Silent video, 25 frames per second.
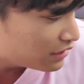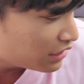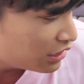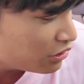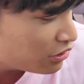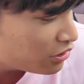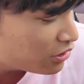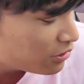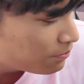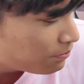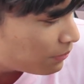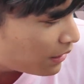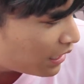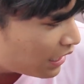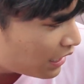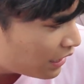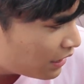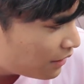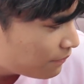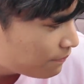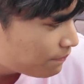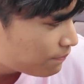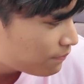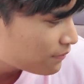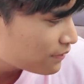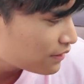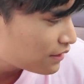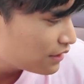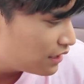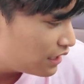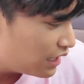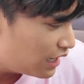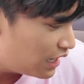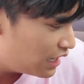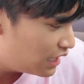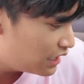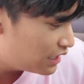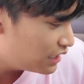that you could buy,
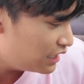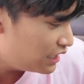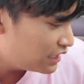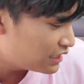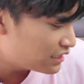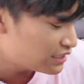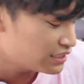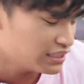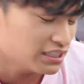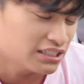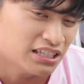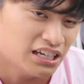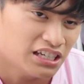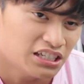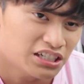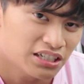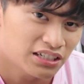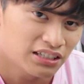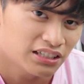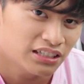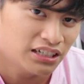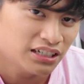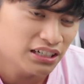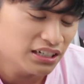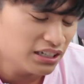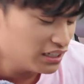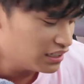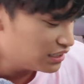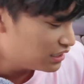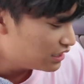and it's essentially